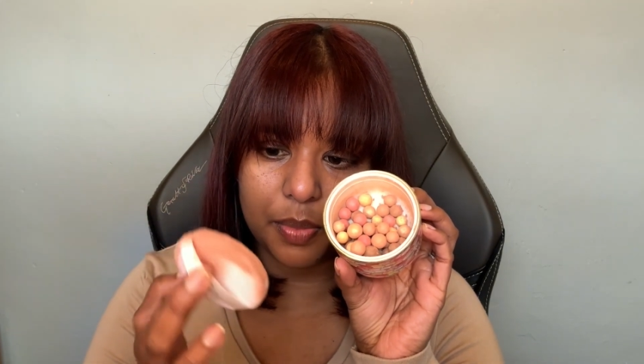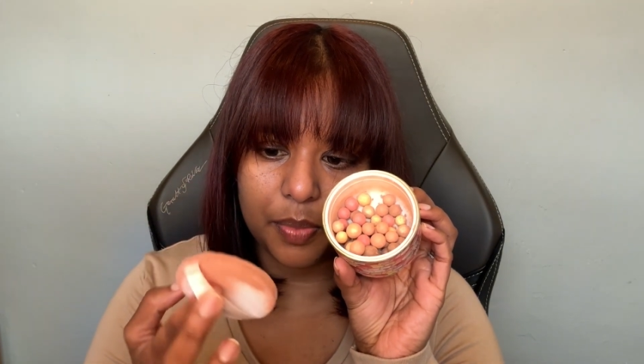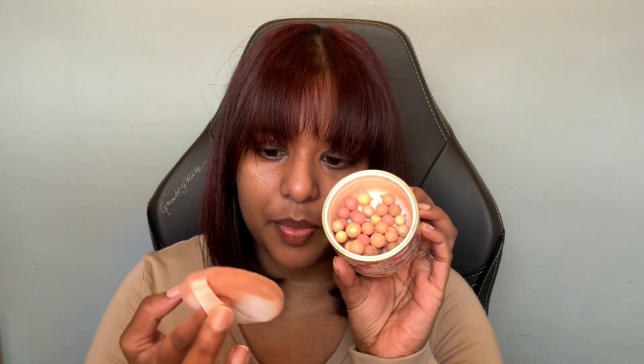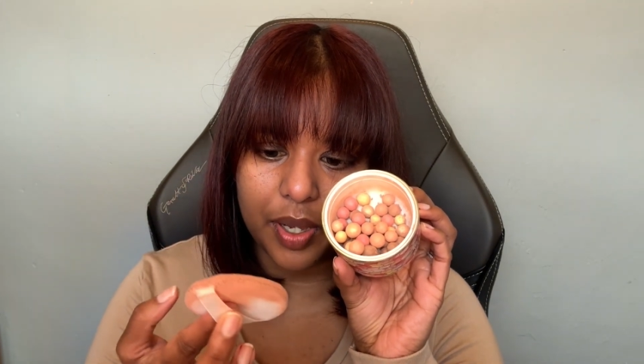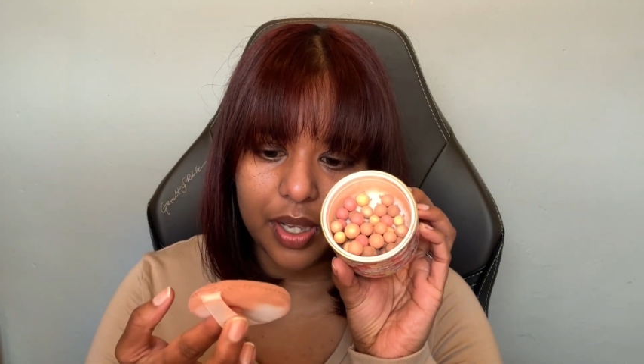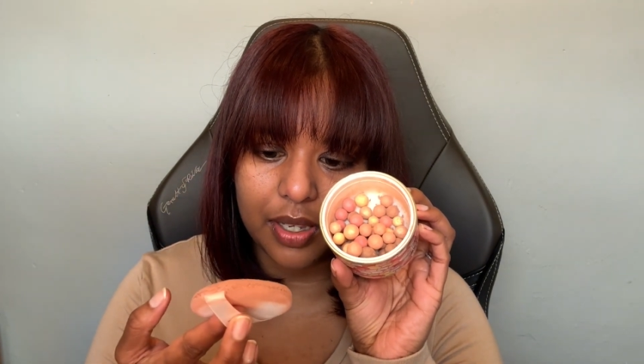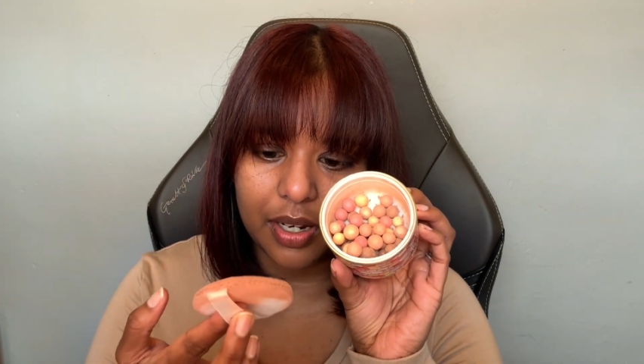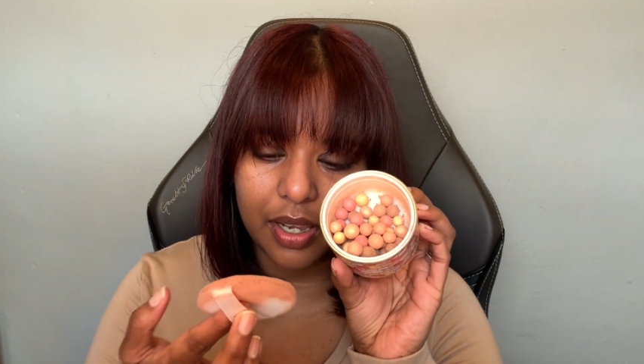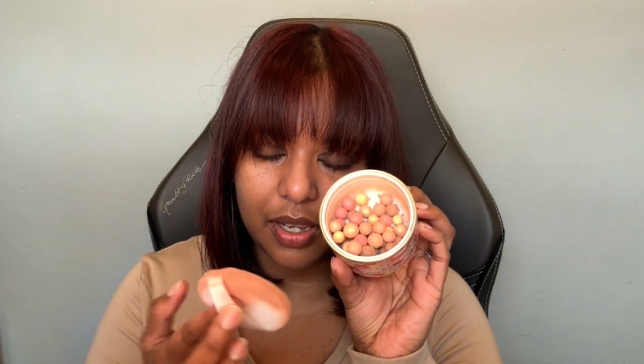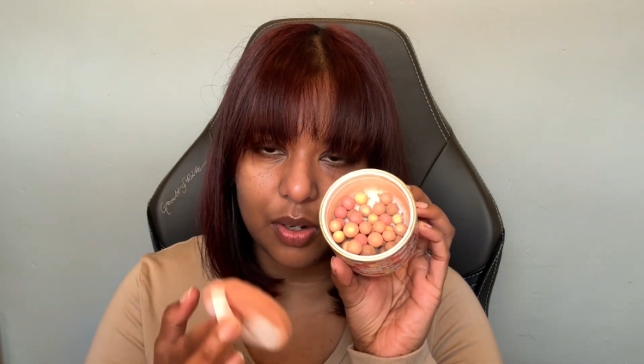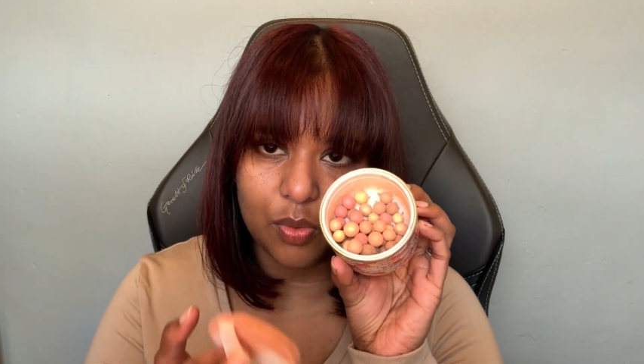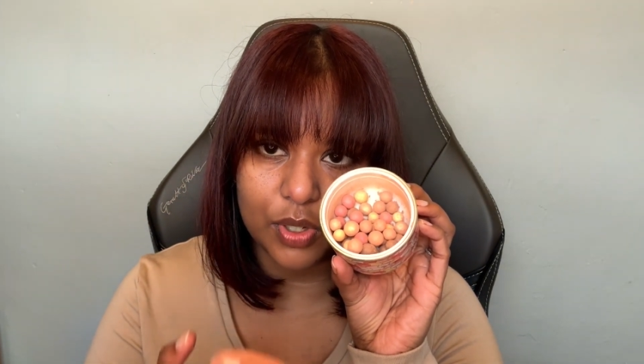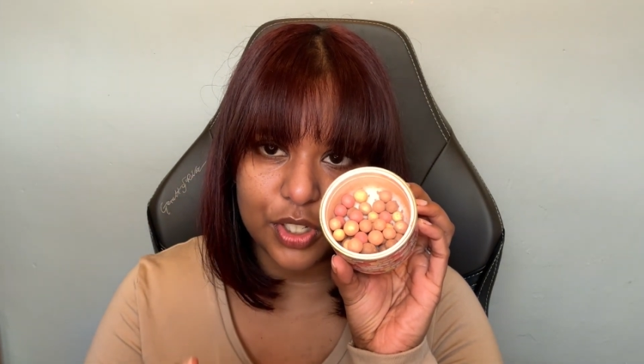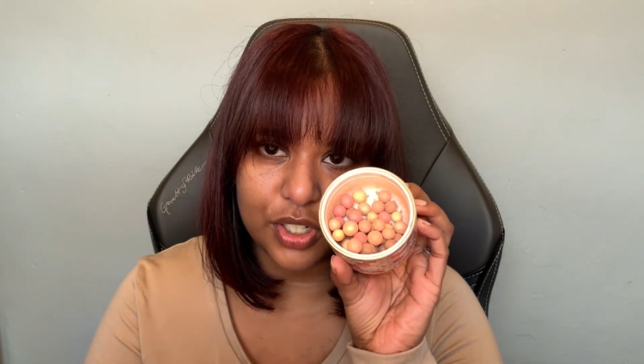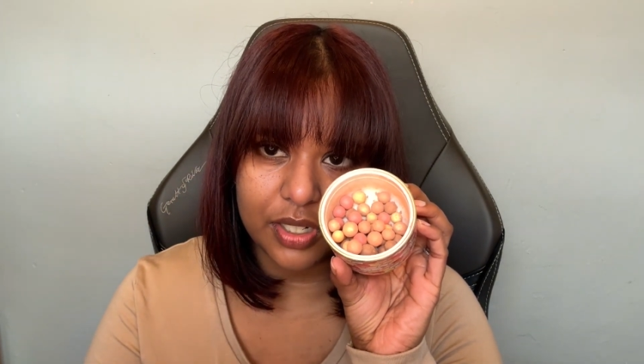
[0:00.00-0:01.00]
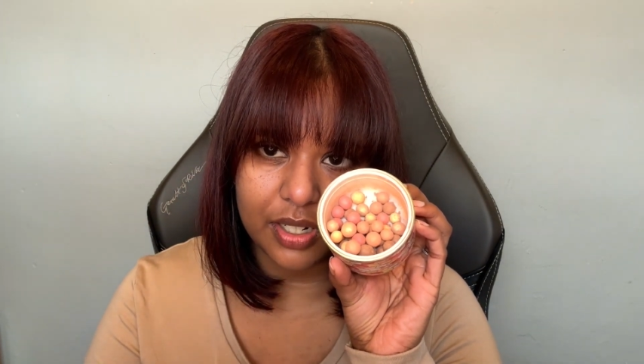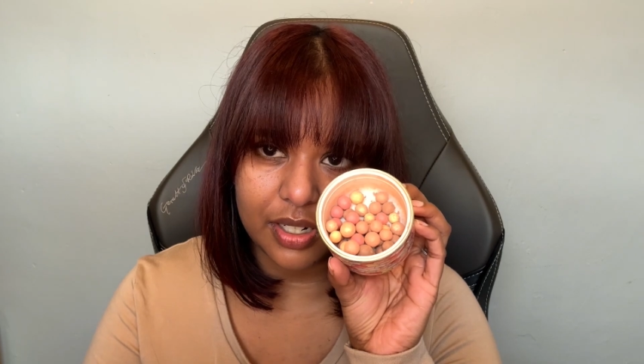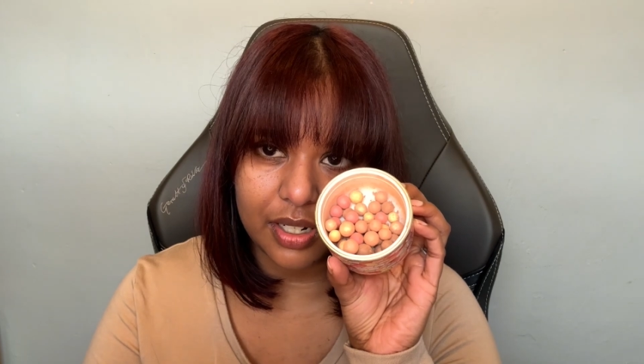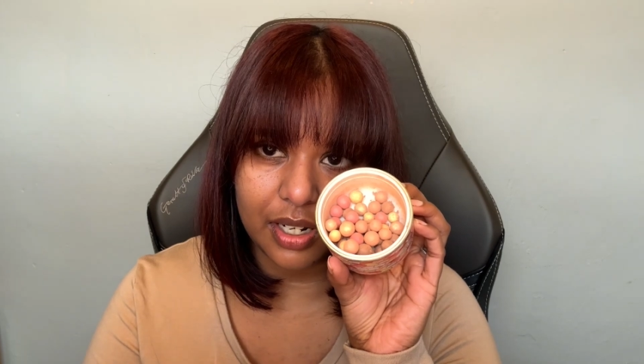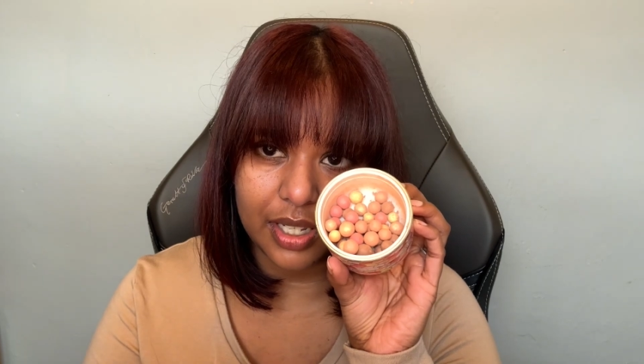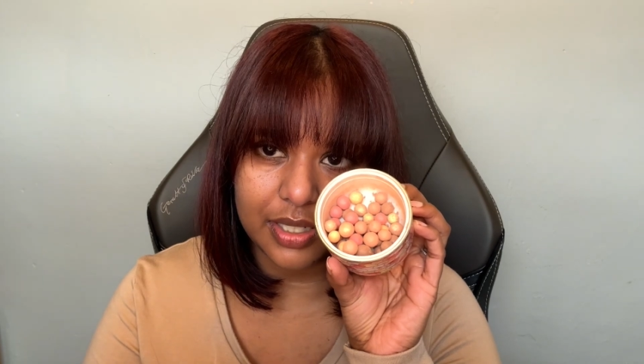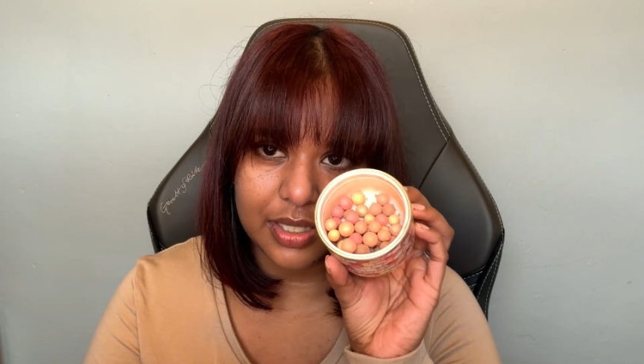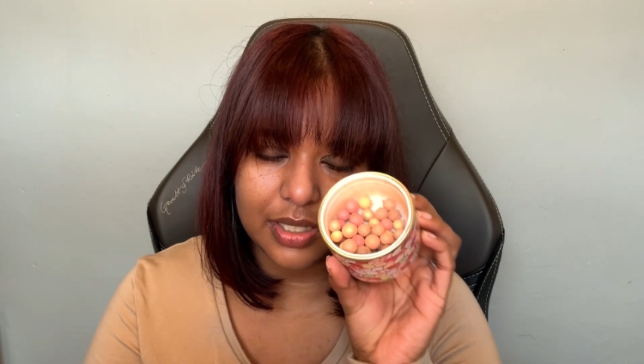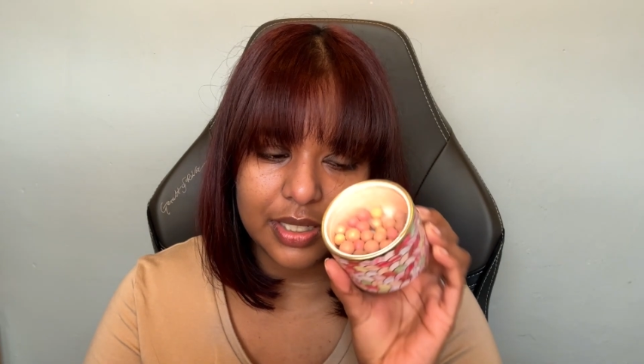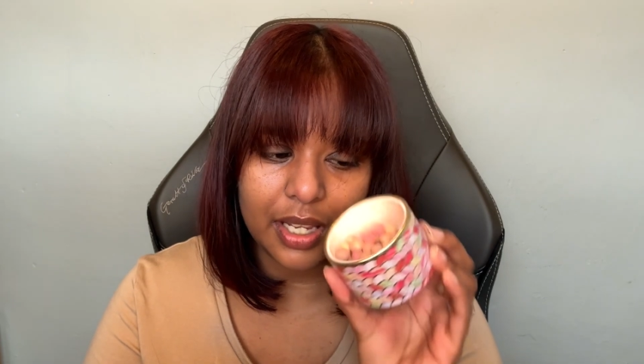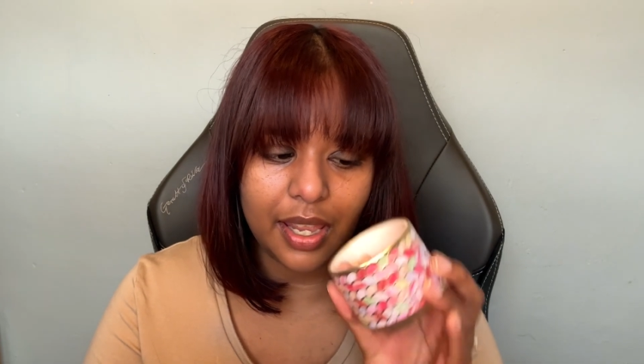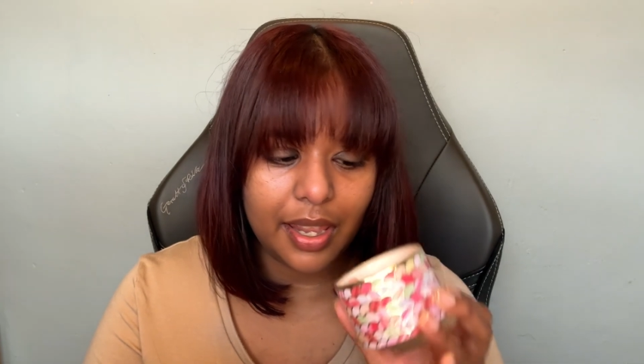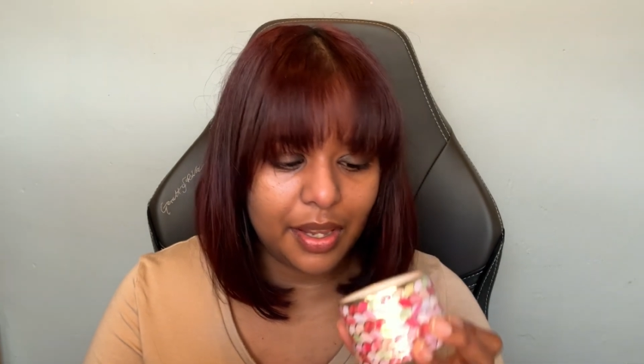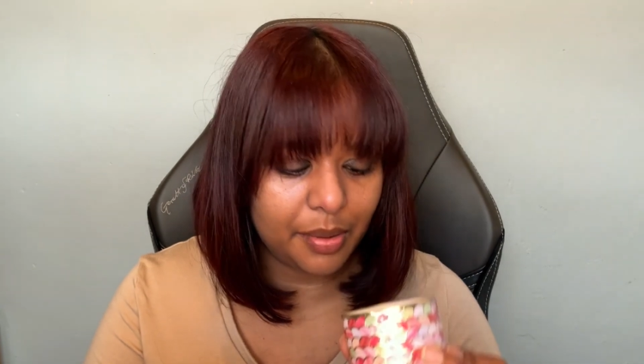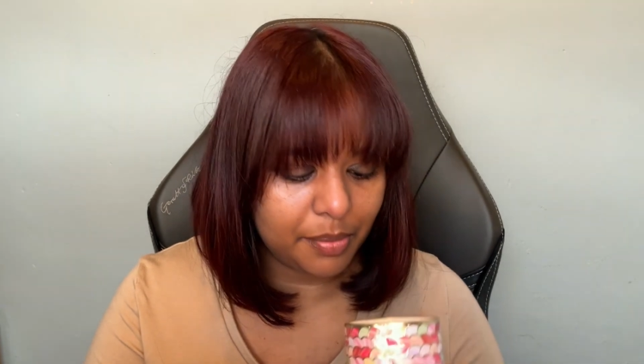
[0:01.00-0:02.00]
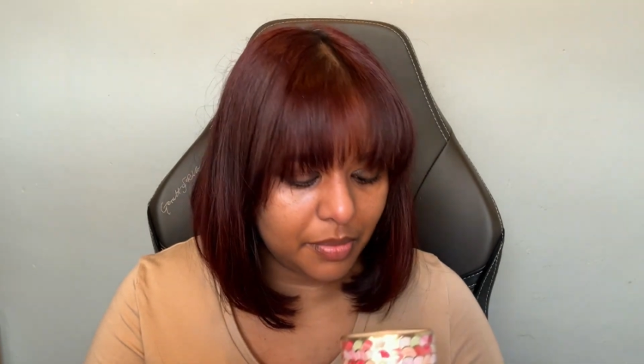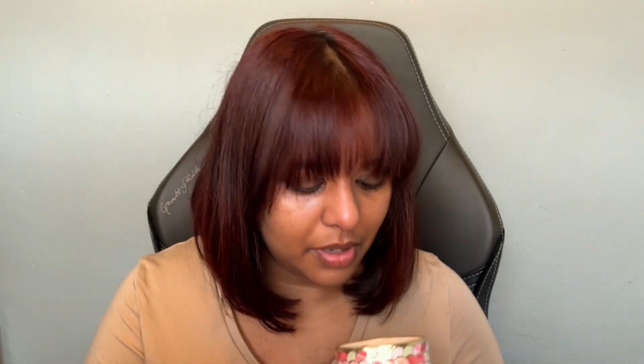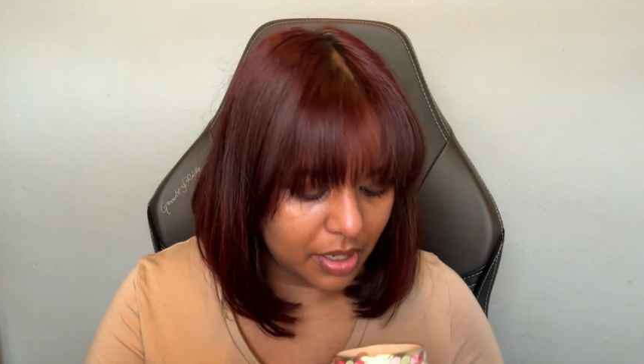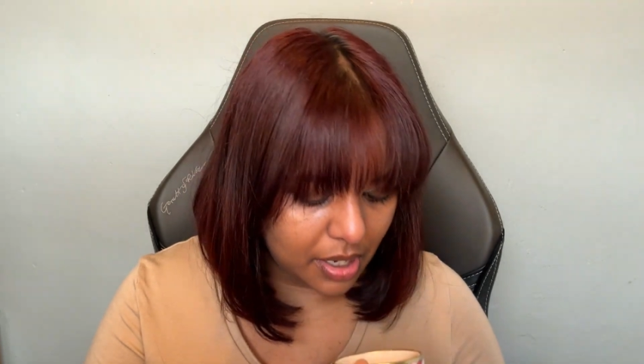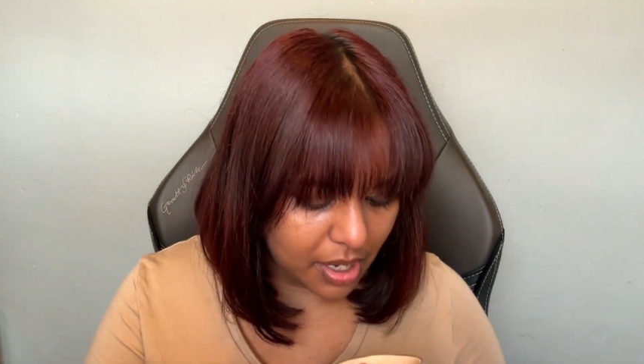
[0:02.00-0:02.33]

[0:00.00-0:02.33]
but I can wash it at a later time.